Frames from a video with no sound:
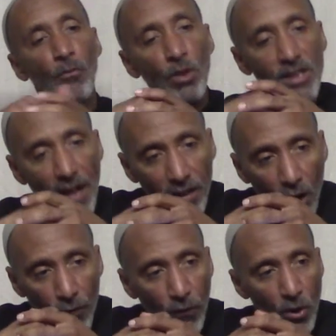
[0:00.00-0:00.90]
We said
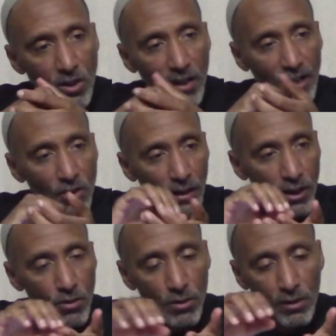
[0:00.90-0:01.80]
in our first
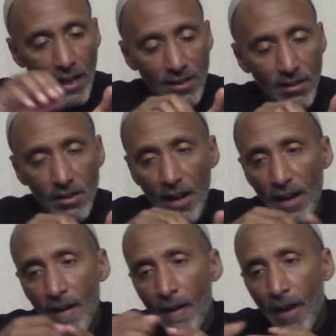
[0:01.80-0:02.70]
lecture to lesson
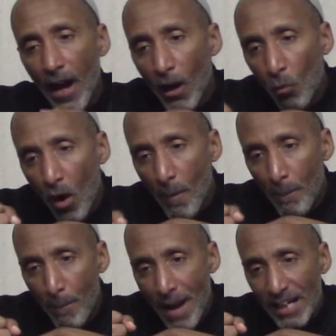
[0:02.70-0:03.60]
today,
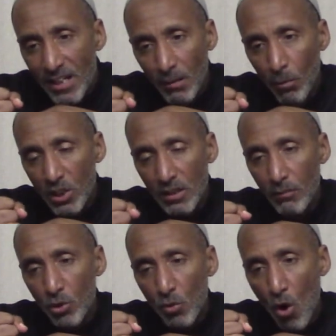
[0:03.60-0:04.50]
what makes the
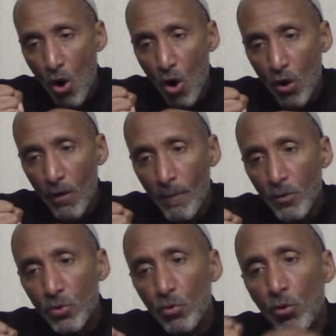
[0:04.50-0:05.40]
Muslim strong?
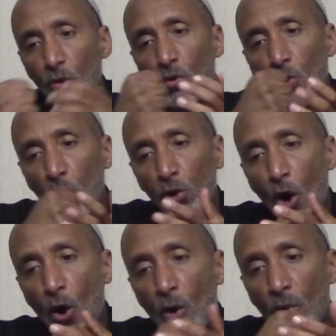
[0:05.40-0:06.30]
To
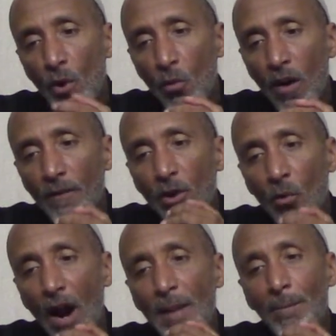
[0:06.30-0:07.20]
learn the what? The
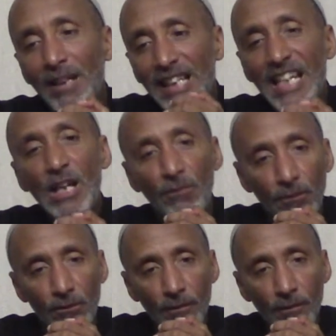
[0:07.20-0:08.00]
right belief.